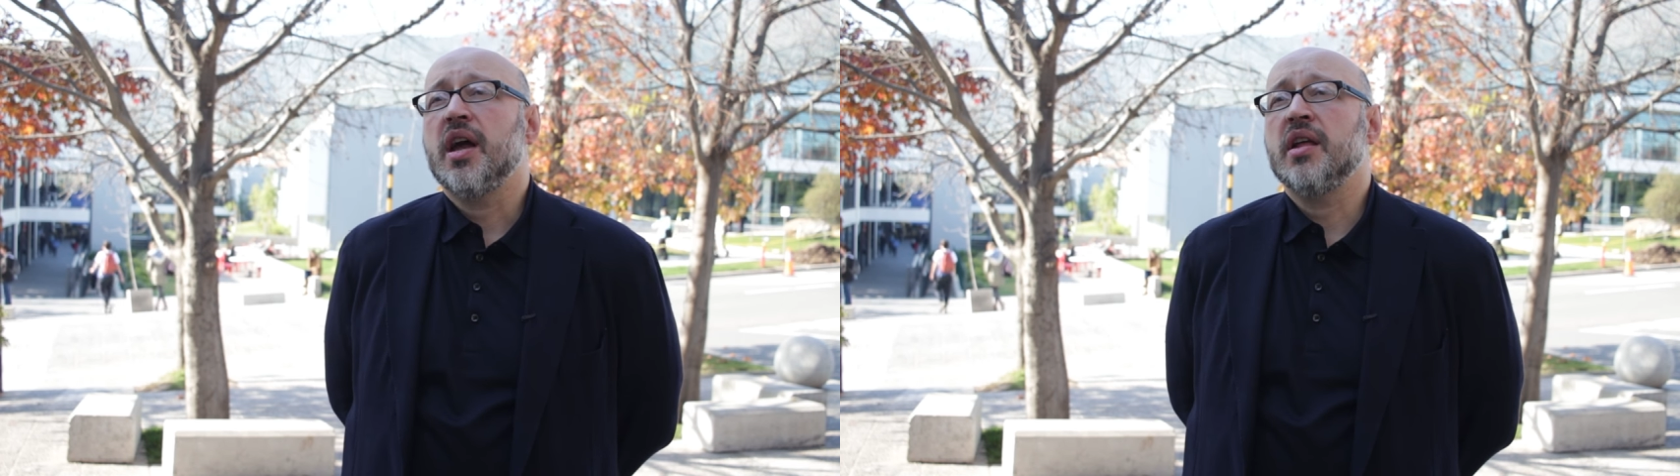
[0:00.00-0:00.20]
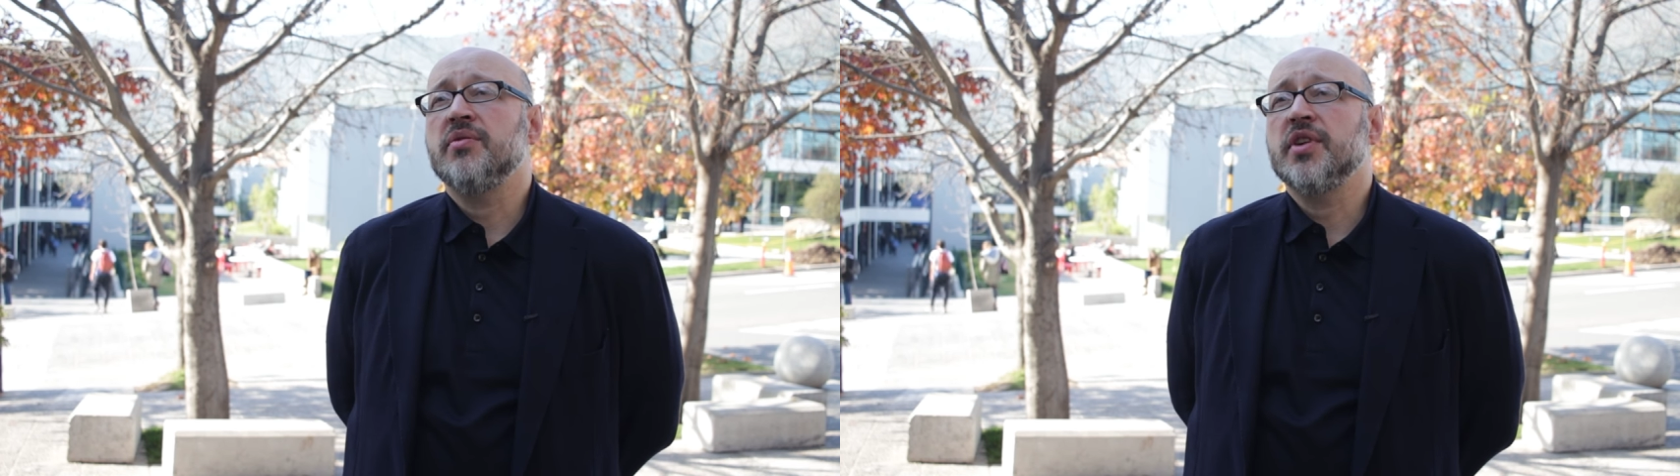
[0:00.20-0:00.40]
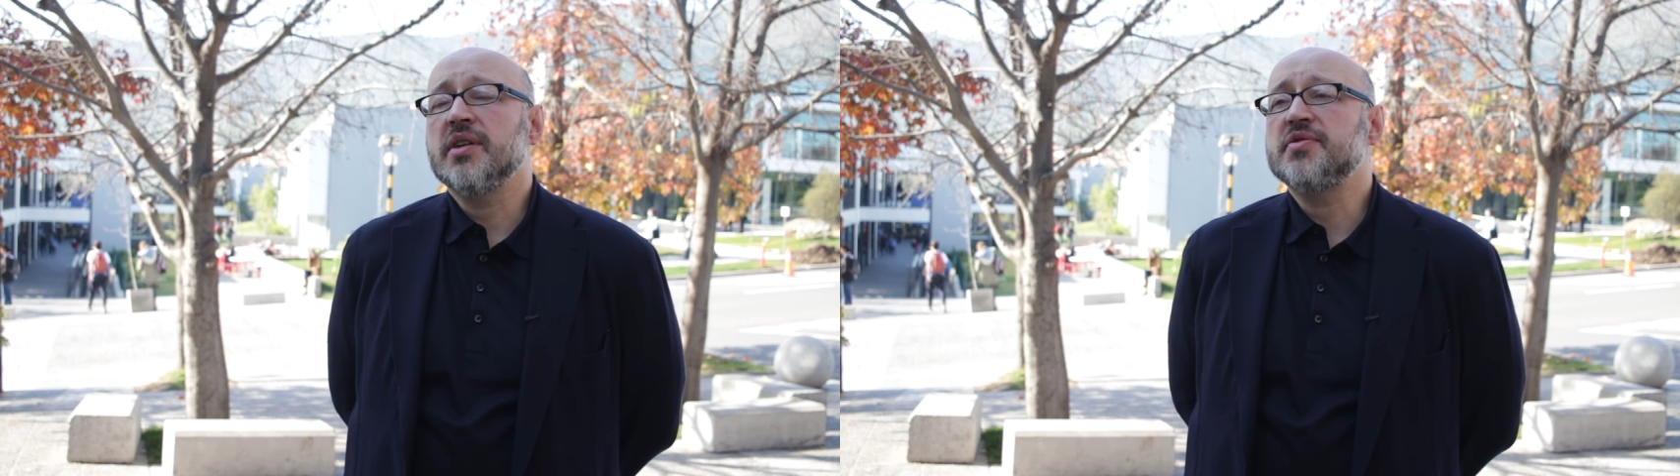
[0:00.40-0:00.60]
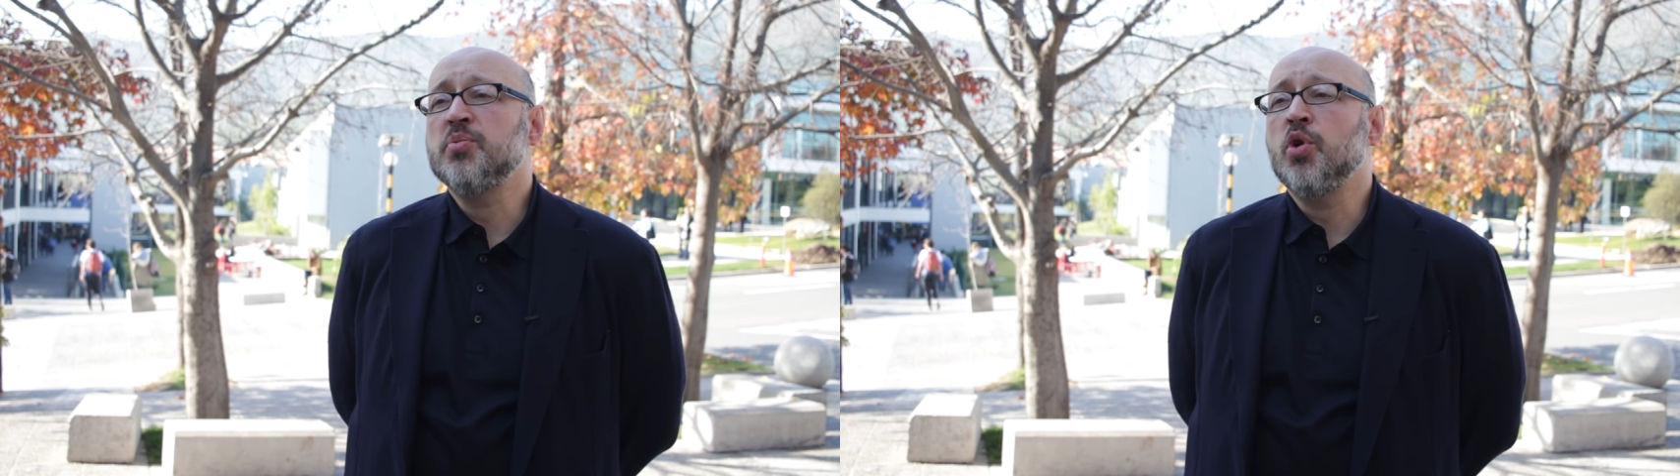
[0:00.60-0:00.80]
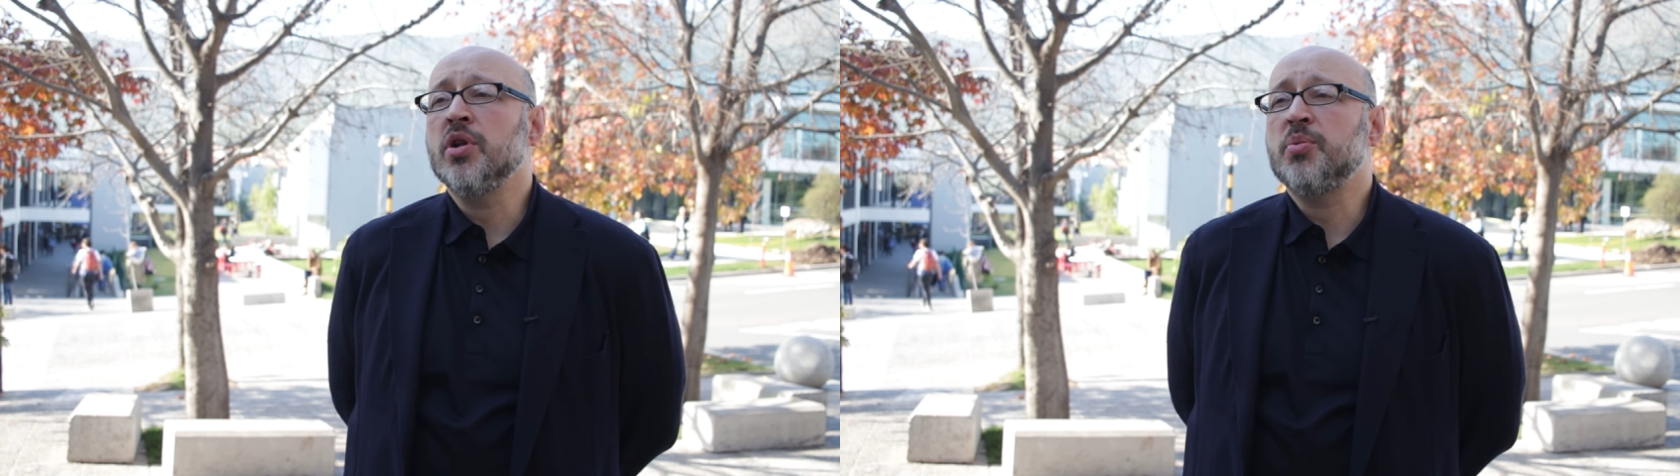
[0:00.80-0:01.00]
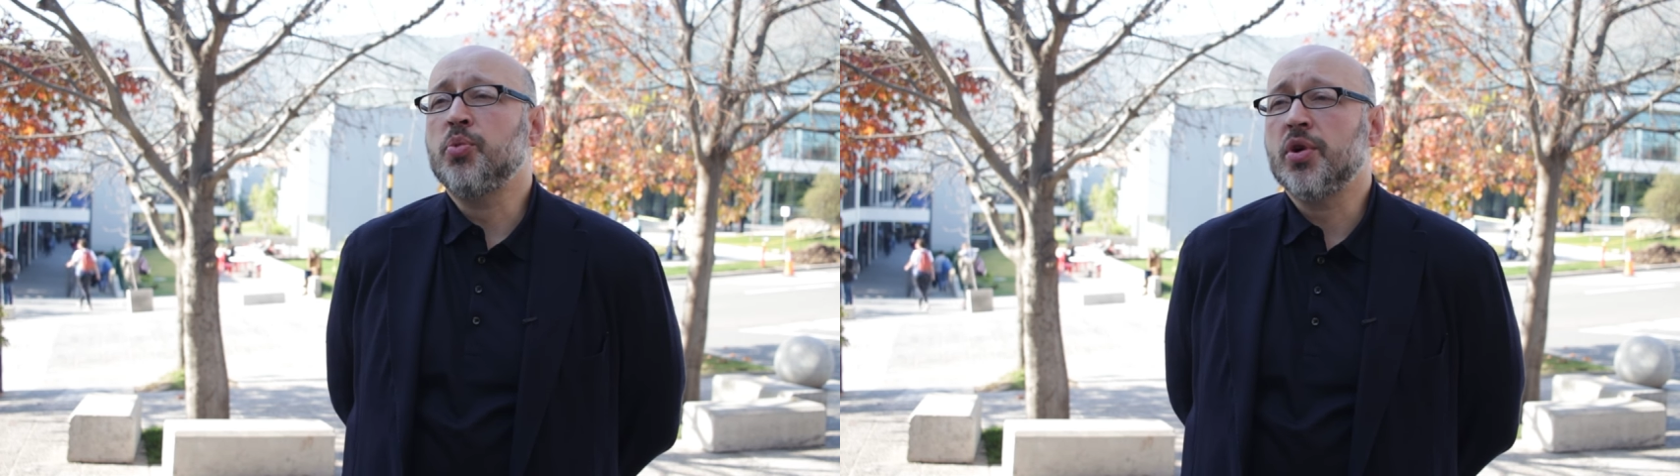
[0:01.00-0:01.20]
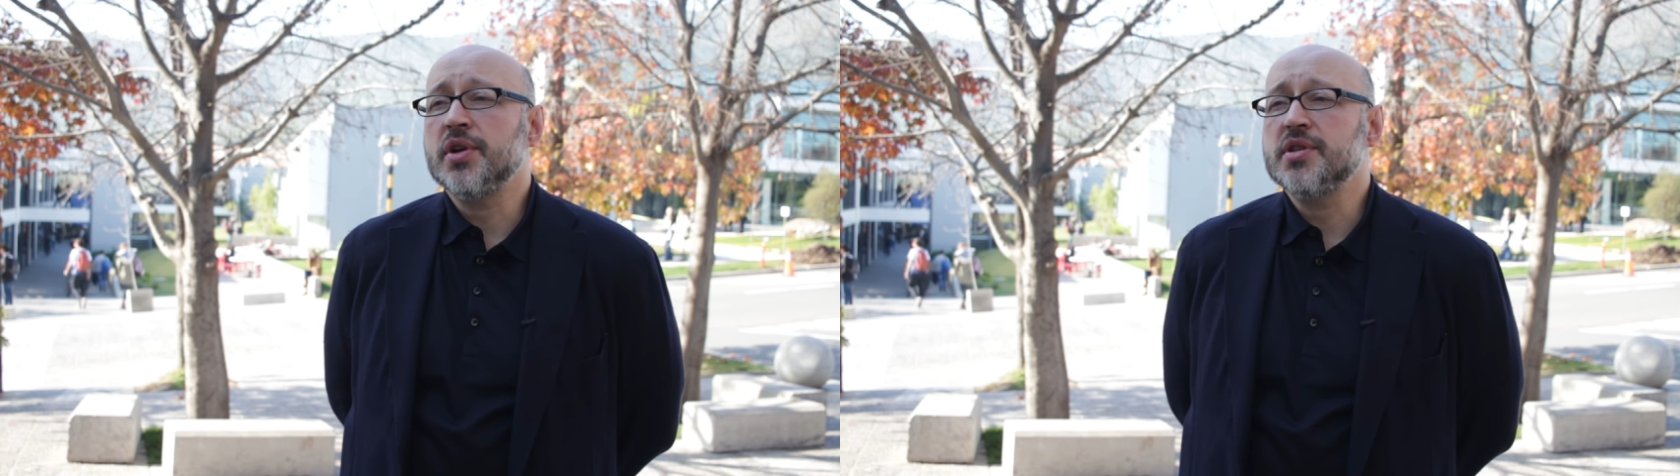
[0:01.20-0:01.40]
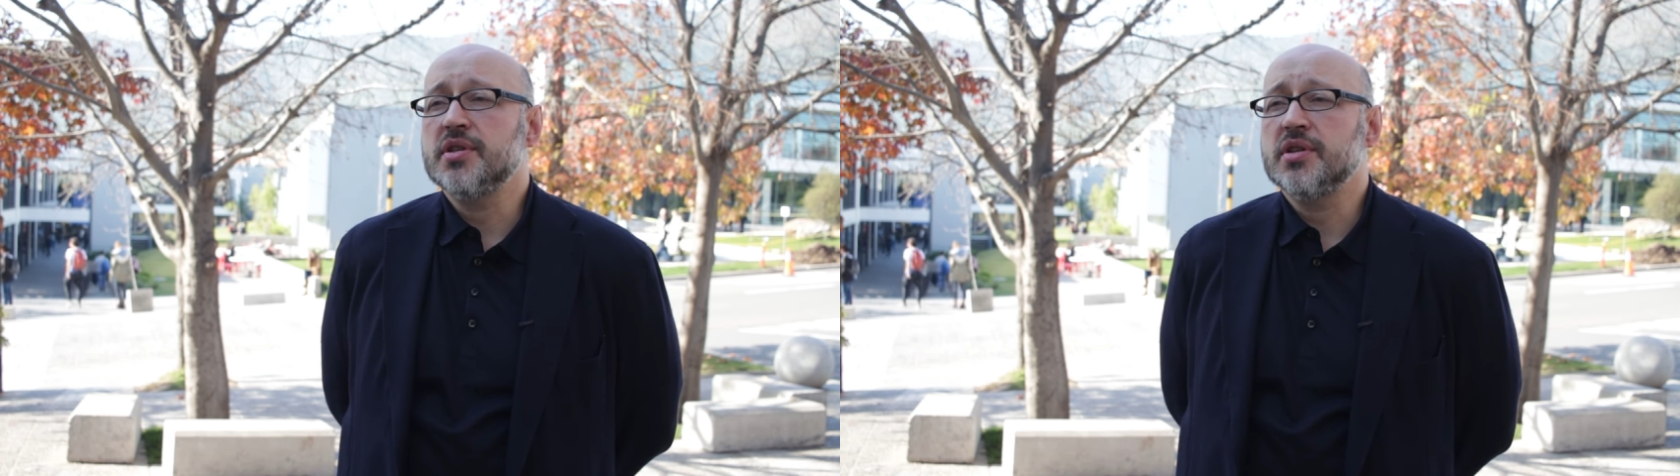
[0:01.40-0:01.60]
And we have smaller
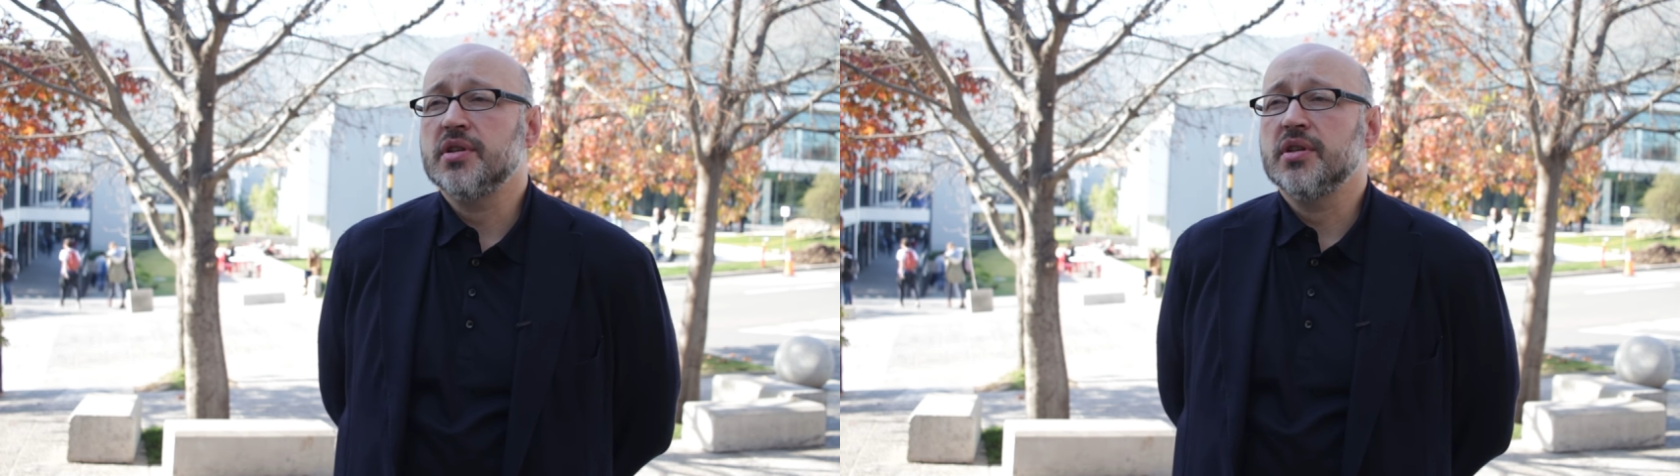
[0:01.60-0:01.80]
ports,